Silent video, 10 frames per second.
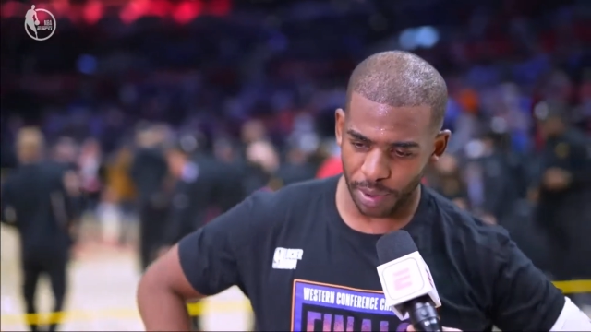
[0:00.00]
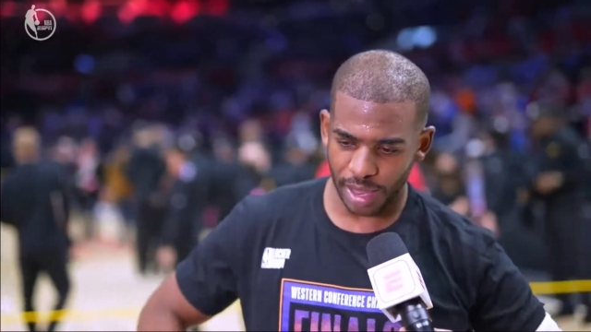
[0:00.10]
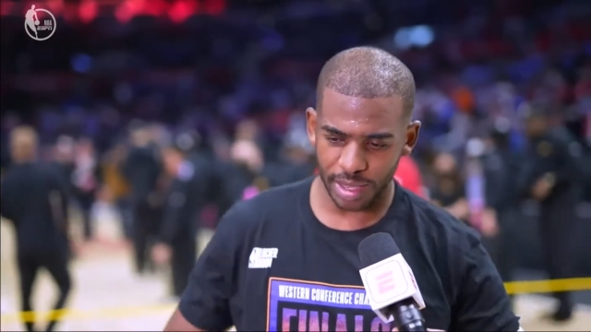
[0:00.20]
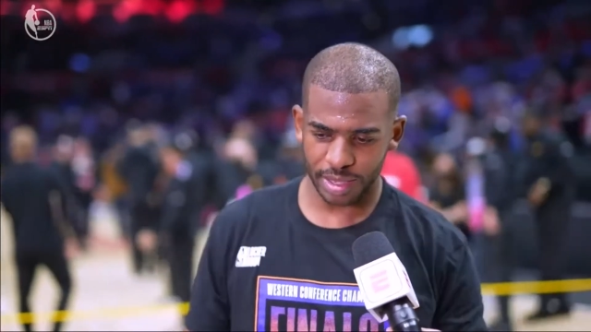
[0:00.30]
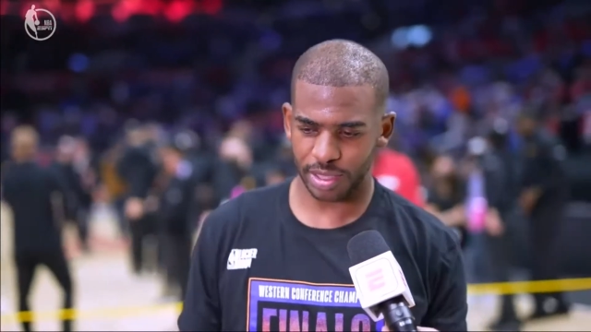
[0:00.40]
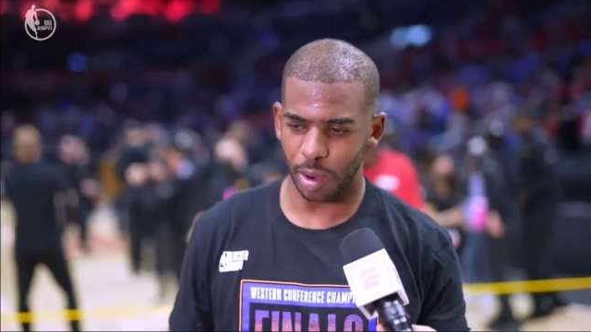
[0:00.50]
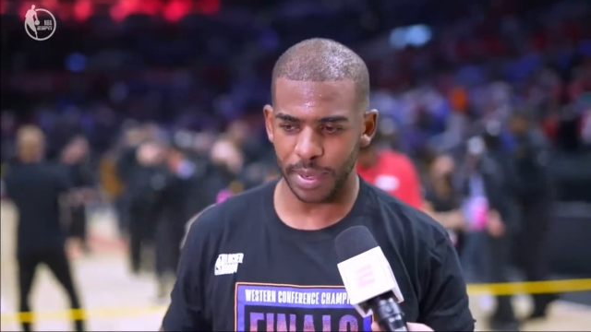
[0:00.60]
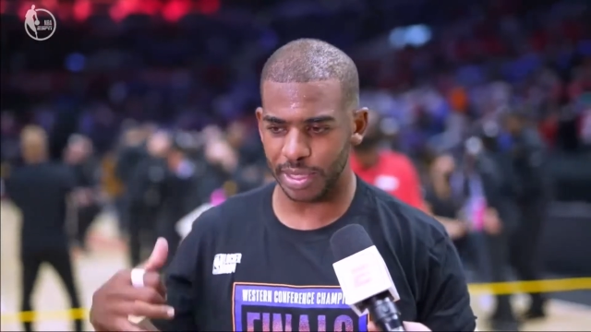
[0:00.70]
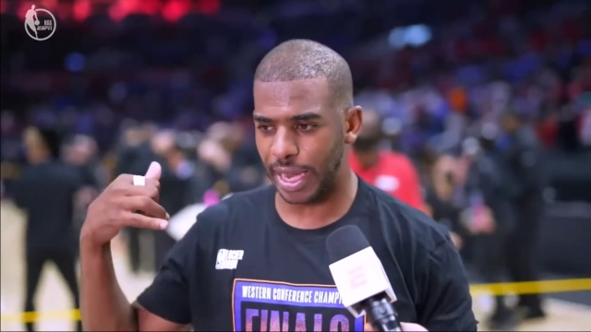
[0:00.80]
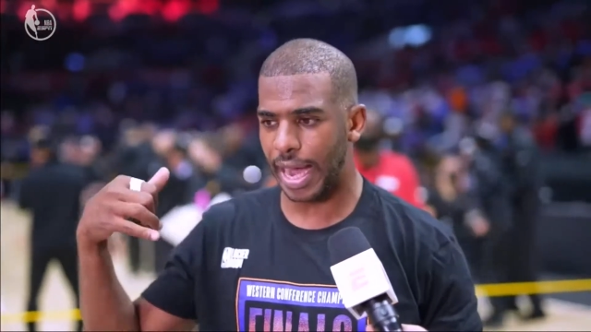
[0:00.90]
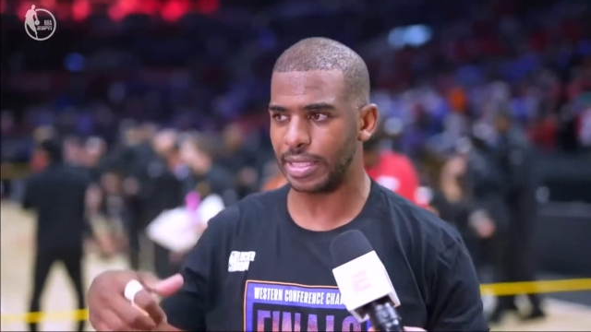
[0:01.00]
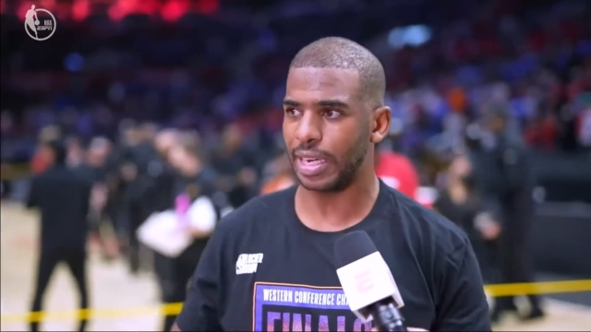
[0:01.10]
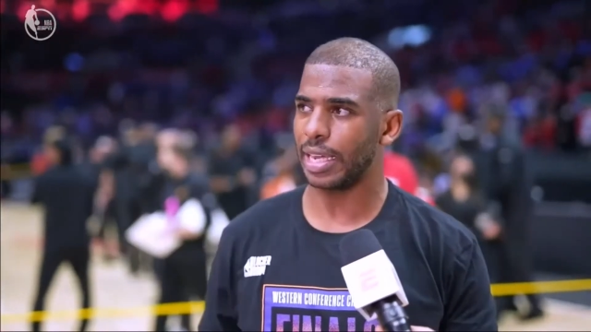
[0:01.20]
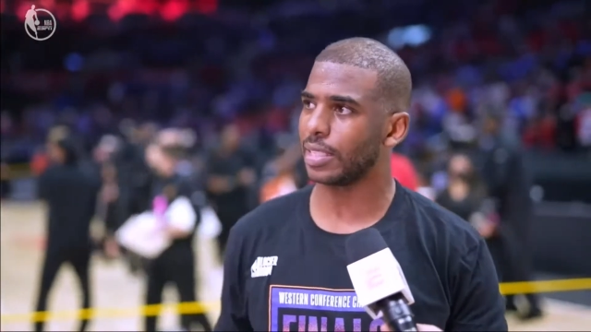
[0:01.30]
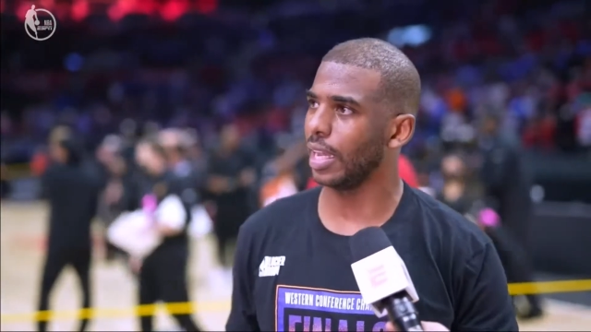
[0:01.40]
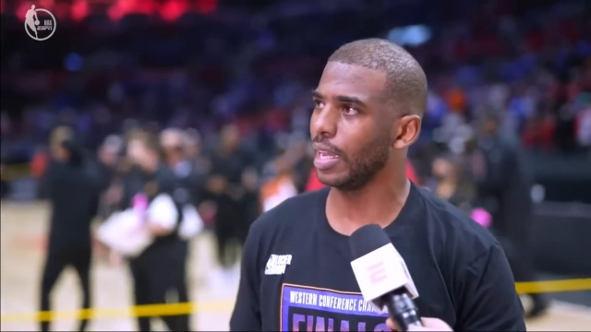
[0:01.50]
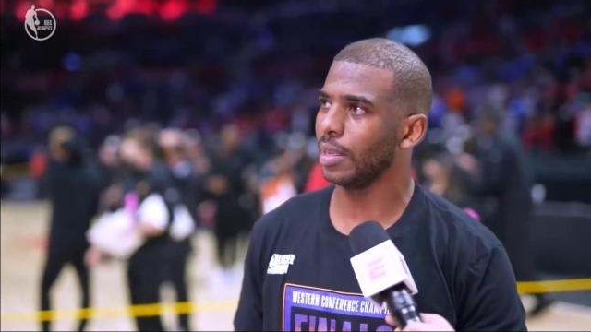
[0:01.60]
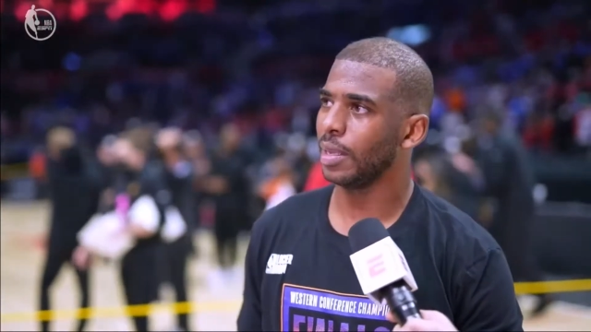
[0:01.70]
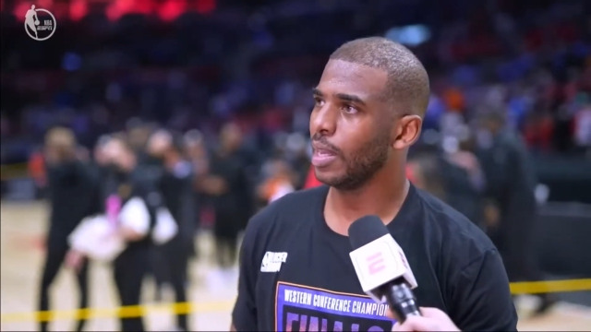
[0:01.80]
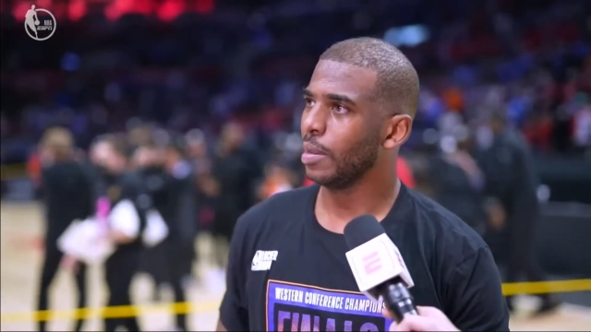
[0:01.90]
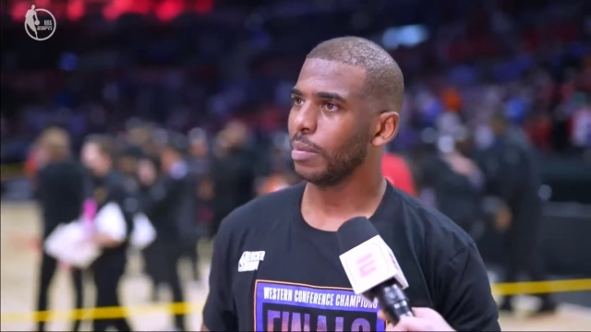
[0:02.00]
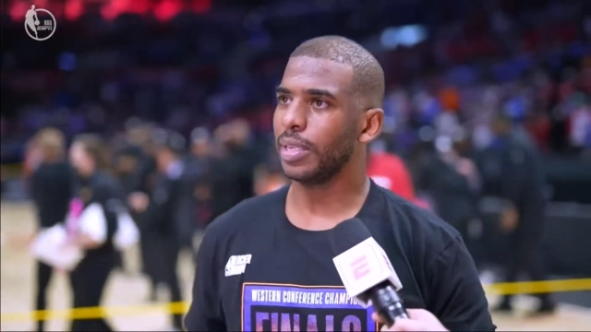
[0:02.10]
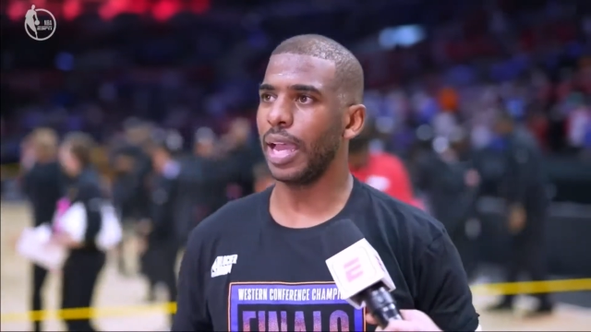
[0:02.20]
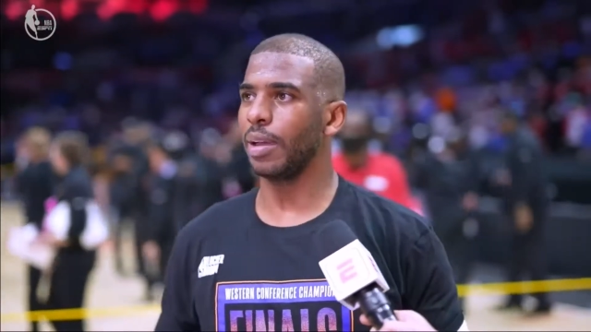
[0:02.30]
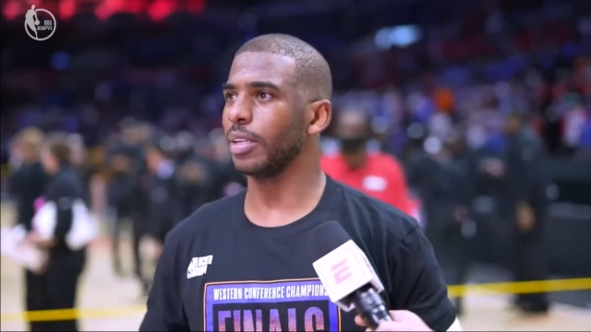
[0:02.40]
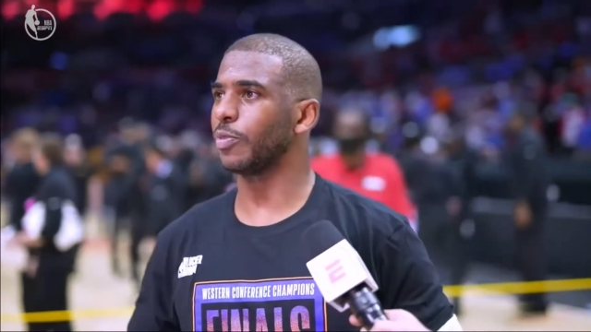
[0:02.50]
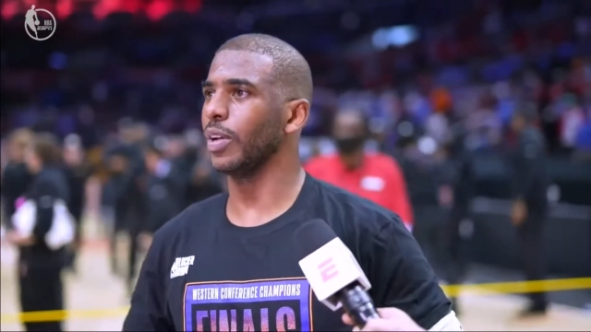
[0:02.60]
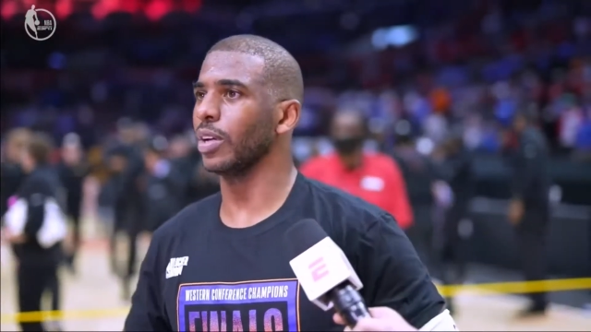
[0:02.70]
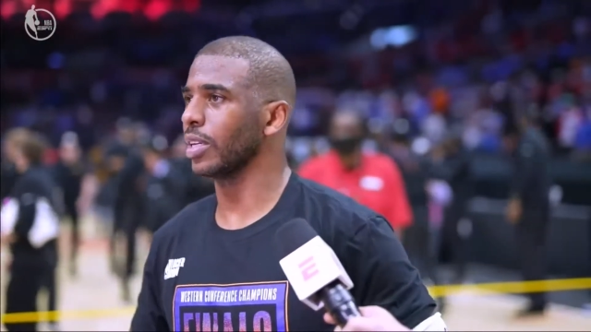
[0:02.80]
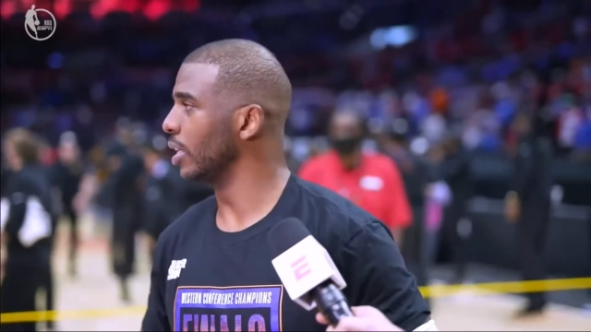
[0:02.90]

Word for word: so many ties to that team. But damn, this feel good.